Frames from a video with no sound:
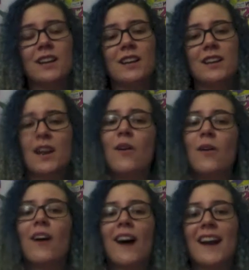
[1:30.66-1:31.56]

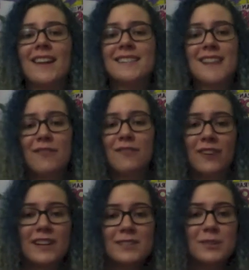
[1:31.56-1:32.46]
yo, I need to have
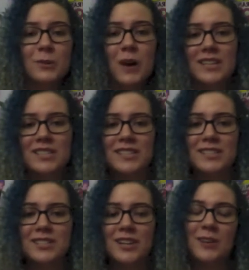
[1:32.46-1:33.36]
friends who watch
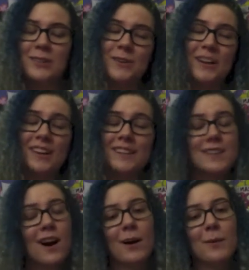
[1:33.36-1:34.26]
this show so I can
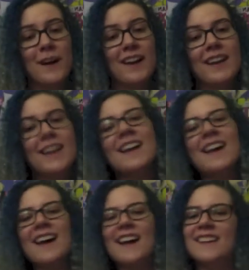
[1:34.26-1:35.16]
talk about it.
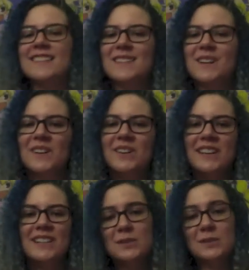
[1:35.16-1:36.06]
And so
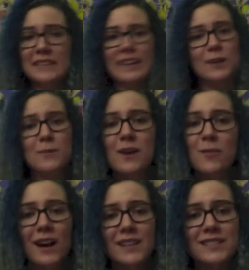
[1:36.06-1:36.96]
she was like, you better
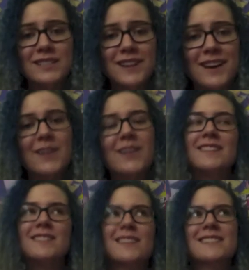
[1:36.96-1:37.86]
watch this show.
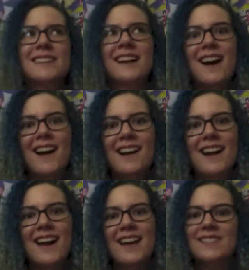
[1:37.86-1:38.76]
And so I was like,
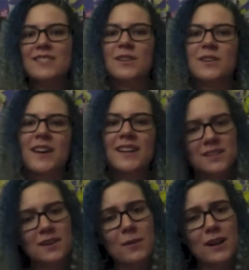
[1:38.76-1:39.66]
alright. So I
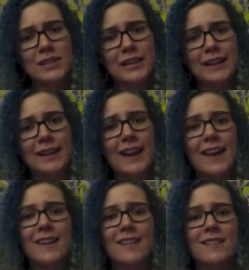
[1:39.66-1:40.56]
started watching it
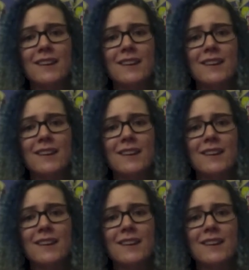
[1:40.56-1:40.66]
and